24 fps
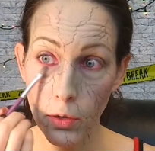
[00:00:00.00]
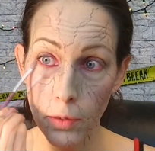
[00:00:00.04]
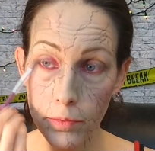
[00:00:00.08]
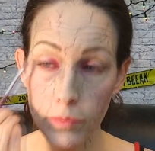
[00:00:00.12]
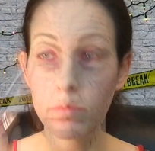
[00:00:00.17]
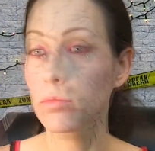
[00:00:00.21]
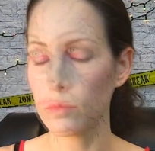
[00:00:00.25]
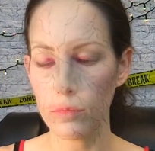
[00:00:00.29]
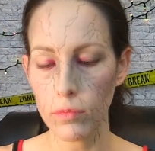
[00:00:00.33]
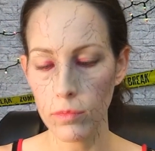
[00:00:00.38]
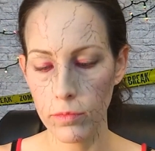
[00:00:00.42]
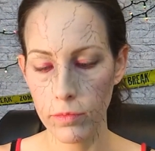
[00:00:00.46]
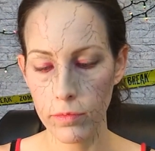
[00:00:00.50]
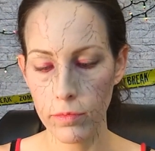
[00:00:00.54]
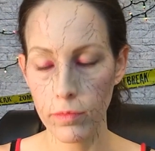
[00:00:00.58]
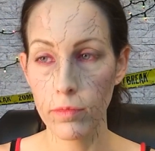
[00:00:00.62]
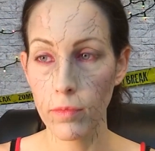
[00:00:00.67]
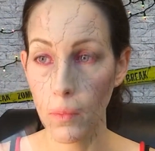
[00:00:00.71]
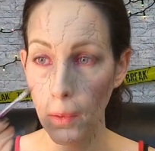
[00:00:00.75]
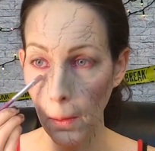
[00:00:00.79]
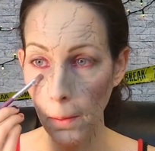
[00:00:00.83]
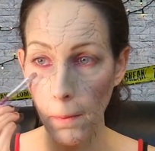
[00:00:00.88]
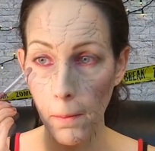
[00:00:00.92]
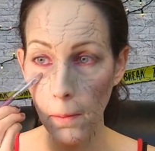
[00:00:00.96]
I really
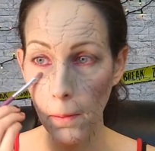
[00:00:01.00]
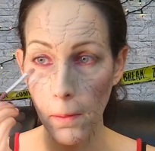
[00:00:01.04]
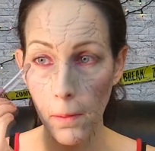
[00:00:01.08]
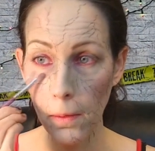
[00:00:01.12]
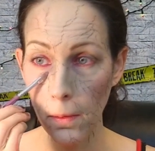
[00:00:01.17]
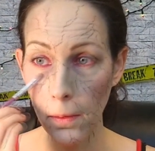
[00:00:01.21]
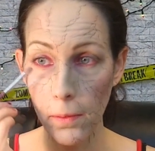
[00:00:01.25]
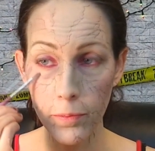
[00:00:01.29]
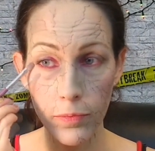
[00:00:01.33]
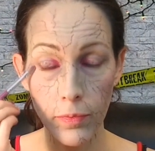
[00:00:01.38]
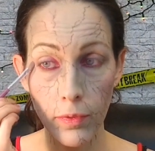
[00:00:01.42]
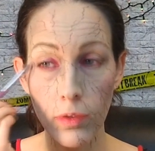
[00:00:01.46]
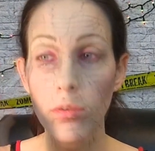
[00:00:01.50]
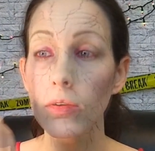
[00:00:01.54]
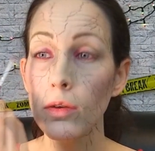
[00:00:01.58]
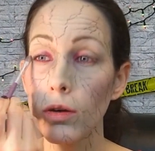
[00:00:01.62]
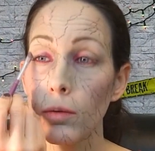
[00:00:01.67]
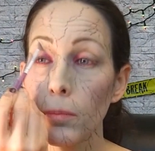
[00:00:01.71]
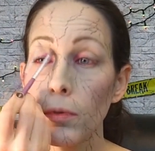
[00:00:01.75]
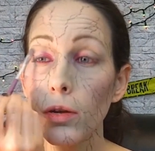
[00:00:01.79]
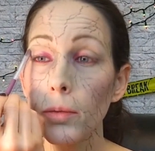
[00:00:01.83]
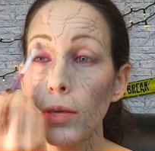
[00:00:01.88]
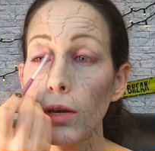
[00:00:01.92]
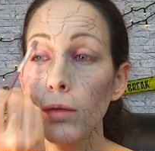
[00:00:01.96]
wanted to have
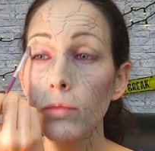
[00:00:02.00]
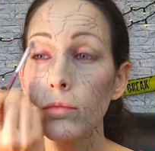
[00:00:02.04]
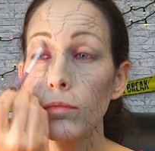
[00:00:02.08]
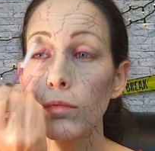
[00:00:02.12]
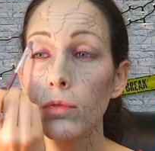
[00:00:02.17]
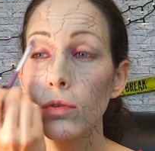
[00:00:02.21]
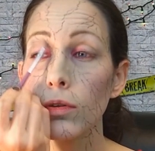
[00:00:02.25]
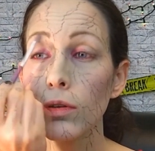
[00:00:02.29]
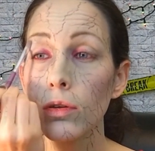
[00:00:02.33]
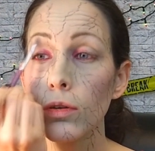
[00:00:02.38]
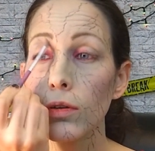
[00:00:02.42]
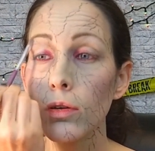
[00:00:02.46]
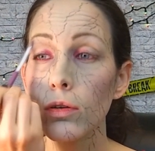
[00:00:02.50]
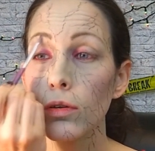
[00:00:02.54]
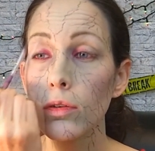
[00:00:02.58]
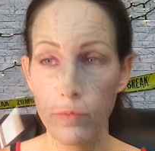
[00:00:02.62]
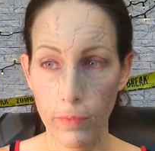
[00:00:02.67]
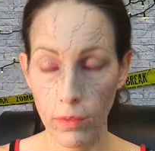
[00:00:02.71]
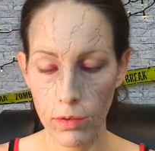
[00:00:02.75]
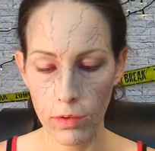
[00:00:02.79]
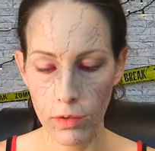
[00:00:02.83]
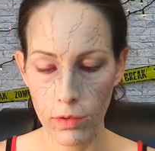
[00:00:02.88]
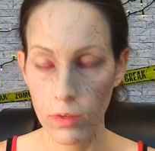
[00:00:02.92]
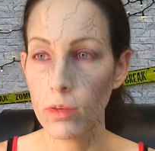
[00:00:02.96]
that deep
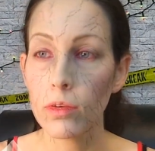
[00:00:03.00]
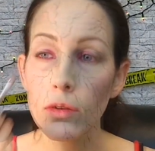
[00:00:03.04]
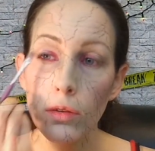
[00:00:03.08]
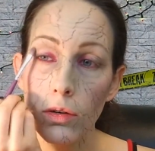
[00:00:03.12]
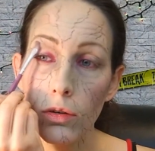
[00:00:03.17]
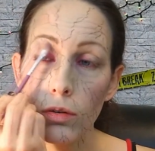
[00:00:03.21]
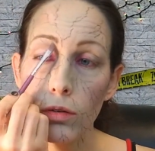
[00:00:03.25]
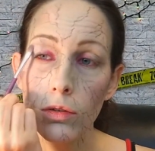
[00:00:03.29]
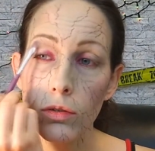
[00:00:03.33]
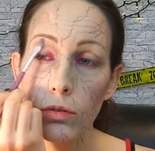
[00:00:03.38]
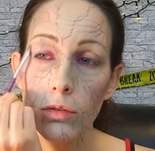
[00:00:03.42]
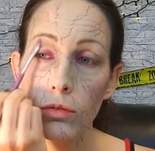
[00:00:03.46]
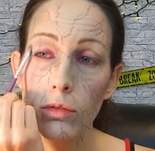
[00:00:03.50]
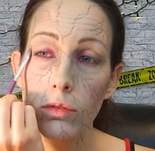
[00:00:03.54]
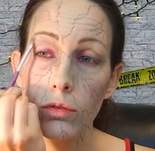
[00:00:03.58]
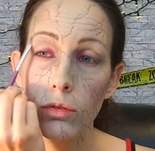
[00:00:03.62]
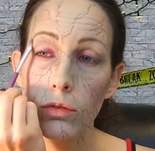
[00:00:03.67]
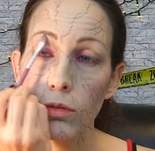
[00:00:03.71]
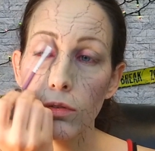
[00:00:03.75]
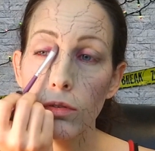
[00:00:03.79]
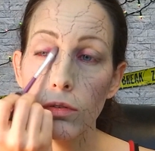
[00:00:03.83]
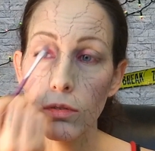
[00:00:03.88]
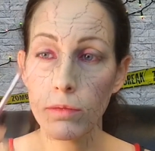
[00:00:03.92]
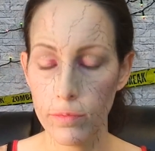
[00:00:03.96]
bruised
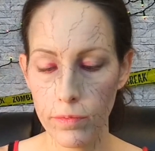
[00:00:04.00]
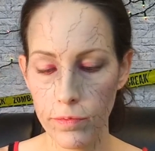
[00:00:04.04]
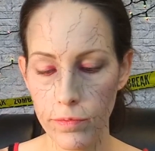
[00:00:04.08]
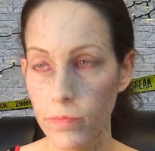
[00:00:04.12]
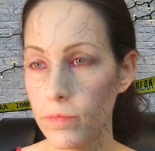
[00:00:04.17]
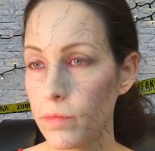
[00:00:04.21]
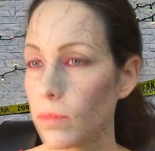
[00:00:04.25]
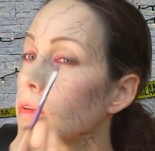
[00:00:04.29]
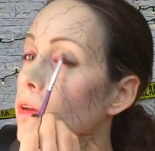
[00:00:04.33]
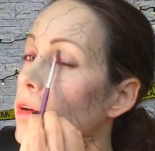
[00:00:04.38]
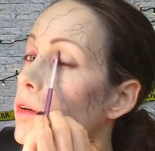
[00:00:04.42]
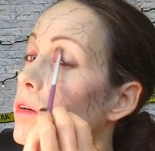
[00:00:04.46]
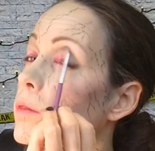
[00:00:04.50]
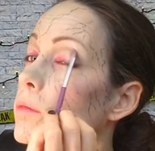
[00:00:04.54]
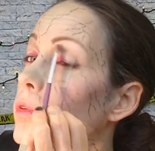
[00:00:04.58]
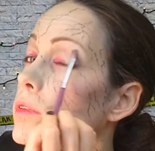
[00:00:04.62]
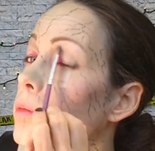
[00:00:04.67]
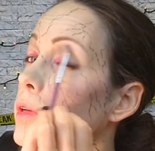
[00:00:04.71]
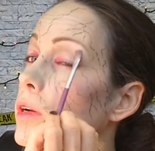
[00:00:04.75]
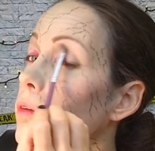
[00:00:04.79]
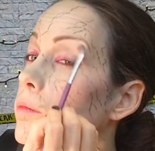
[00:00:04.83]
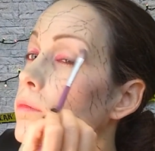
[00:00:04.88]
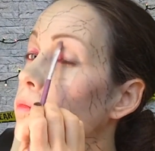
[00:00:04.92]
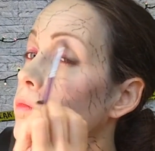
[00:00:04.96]
look, as
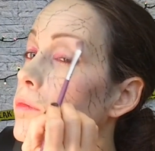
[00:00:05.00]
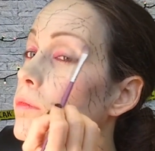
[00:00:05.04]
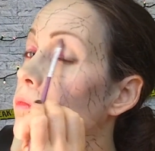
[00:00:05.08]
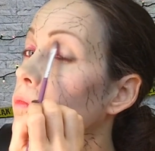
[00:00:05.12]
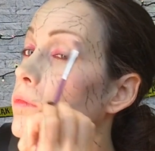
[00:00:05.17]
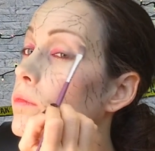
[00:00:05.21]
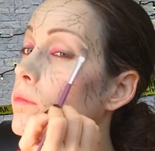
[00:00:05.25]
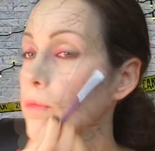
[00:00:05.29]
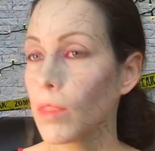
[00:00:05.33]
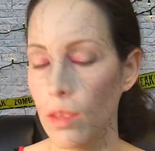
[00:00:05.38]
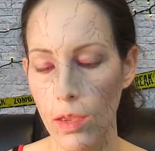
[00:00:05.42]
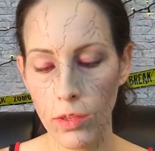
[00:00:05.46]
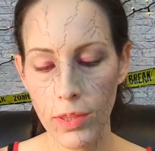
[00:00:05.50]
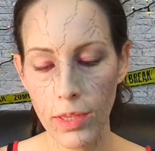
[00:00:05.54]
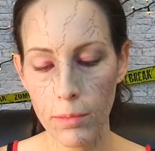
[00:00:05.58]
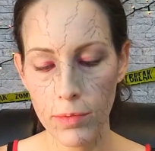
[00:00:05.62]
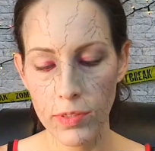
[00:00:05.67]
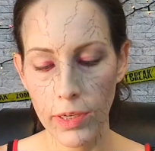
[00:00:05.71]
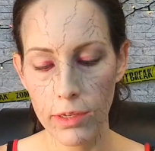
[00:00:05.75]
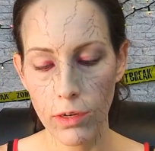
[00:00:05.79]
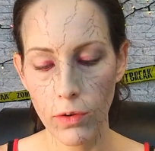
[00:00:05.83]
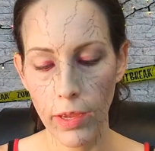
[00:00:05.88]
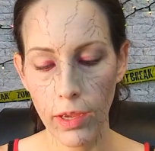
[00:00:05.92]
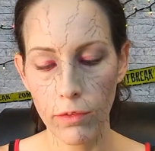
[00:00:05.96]
if the blood was
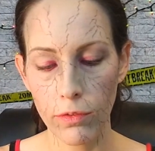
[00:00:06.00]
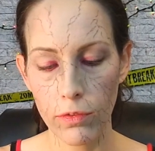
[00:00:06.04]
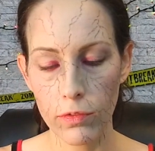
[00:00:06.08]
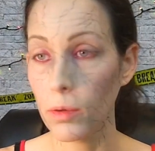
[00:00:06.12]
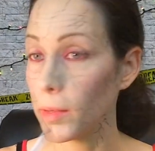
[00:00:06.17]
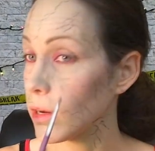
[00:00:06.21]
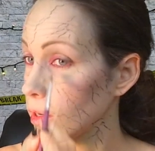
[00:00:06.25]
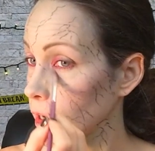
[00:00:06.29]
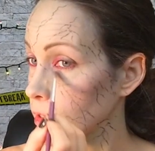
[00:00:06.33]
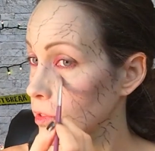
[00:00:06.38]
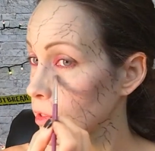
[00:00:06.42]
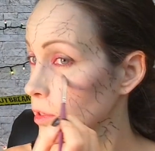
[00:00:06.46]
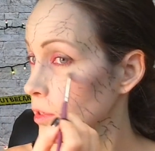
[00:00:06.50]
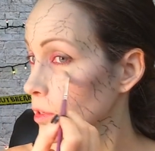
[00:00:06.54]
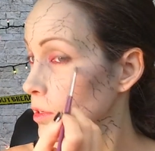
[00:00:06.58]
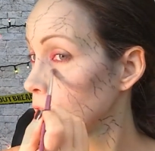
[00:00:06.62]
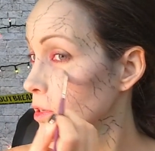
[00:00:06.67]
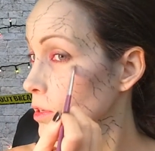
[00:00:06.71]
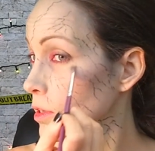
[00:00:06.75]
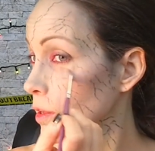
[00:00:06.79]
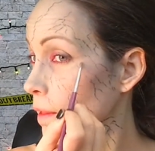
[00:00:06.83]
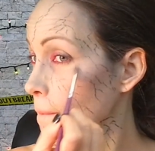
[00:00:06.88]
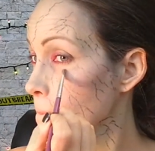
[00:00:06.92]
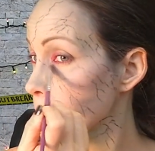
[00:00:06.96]
puddling in my
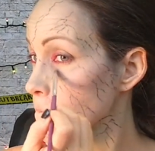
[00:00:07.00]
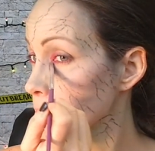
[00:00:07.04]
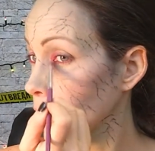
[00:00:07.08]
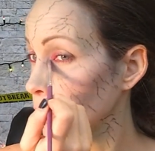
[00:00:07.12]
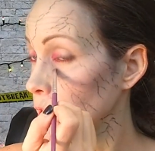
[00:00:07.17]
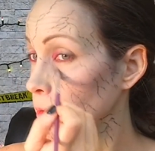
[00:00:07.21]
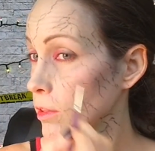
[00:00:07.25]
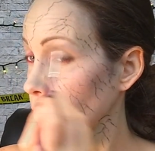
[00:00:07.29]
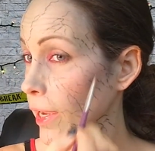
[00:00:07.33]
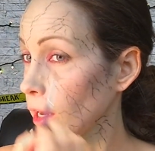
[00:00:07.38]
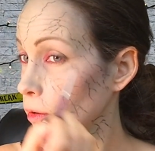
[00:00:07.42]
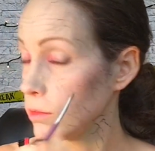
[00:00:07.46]
skin.